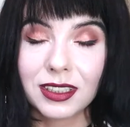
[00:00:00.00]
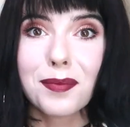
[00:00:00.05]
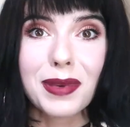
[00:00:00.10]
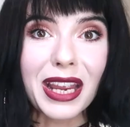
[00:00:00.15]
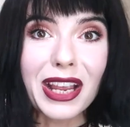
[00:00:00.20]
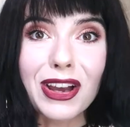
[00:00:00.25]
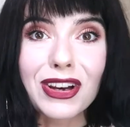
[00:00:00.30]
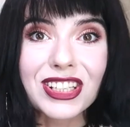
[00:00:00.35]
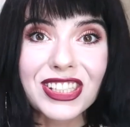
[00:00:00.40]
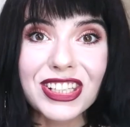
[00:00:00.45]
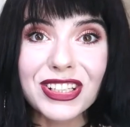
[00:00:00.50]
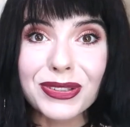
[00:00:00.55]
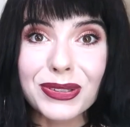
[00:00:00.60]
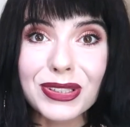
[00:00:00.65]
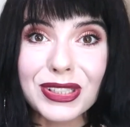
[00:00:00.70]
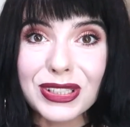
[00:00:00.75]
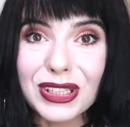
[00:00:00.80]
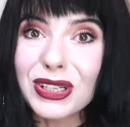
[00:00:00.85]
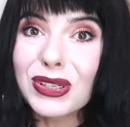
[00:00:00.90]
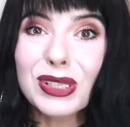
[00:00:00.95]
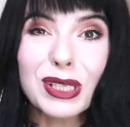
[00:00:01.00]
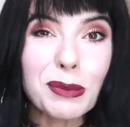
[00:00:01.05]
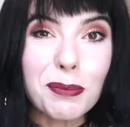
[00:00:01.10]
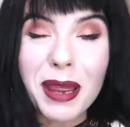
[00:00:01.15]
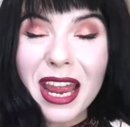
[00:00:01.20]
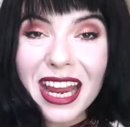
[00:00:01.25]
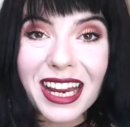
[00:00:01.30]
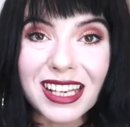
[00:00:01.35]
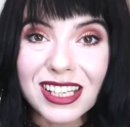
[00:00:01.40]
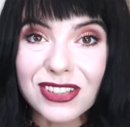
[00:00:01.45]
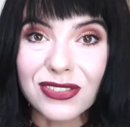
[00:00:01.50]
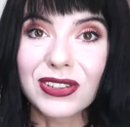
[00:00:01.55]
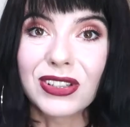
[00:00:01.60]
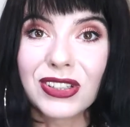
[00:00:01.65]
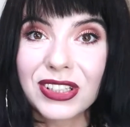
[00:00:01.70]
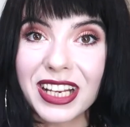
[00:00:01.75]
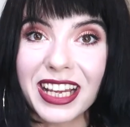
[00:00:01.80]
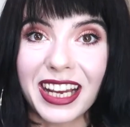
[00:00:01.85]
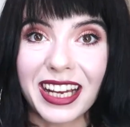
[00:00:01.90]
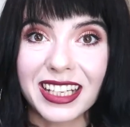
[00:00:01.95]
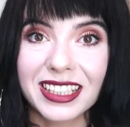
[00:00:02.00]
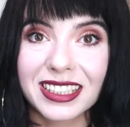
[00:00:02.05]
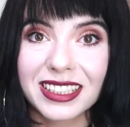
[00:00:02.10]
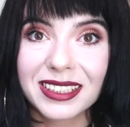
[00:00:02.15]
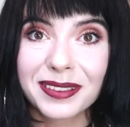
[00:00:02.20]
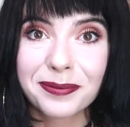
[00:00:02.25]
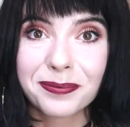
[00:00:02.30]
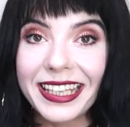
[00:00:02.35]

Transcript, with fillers: because it was no space for that.